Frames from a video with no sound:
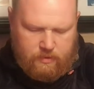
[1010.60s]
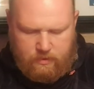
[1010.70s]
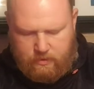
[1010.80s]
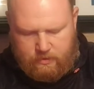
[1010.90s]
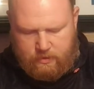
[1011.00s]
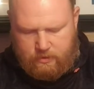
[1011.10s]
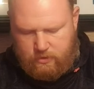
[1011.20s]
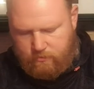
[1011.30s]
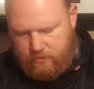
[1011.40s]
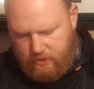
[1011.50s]
This is
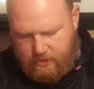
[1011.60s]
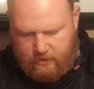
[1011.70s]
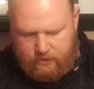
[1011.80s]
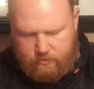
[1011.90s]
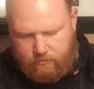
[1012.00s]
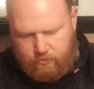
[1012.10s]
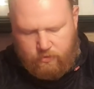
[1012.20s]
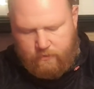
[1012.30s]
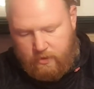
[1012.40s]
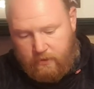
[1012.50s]
something that I need to
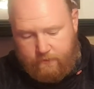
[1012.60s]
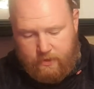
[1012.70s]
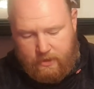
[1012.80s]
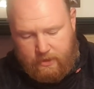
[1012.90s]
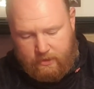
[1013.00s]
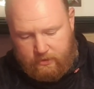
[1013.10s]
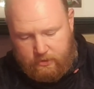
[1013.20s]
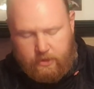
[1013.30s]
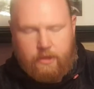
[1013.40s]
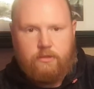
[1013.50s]
improve on. If I
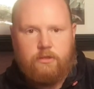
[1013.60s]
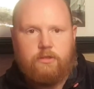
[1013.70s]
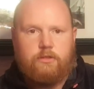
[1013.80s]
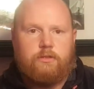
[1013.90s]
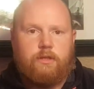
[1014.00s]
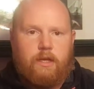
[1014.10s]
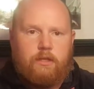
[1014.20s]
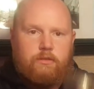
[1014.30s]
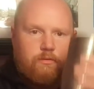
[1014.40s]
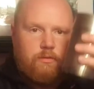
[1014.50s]
change the
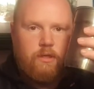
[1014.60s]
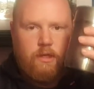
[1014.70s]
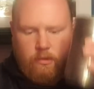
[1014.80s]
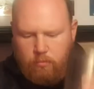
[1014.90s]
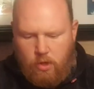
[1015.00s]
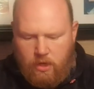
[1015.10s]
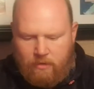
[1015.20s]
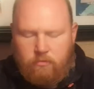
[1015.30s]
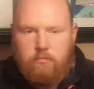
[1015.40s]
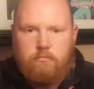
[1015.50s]
actual pot
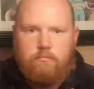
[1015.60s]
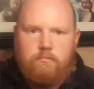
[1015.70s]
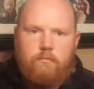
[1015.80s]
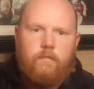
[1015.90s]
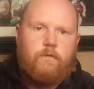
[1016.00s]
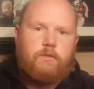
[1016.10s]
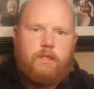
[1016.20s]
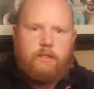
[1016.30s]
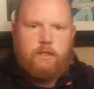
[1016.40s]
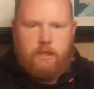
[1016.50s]
out for a
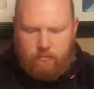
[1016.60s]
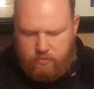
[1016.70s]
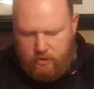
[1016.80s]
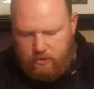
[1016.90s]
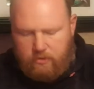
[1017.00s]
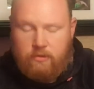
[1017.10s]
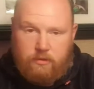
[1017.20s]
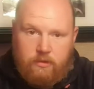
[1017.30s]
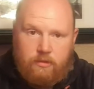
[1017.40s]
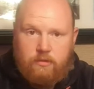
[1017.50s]
titanium pot,
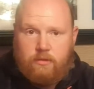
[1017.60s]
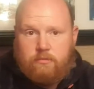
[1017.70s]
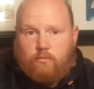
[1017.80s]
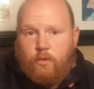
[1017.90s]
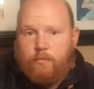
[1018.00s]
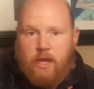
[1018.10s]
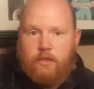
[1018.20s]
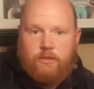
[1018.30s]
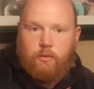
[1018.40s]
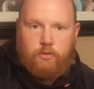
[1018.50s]
would be
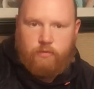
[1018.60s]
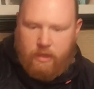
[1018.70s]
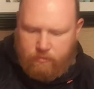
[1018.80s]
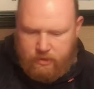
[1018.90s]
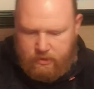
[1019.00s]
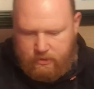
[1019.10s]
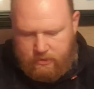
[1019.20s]
heading to ultra lightweight.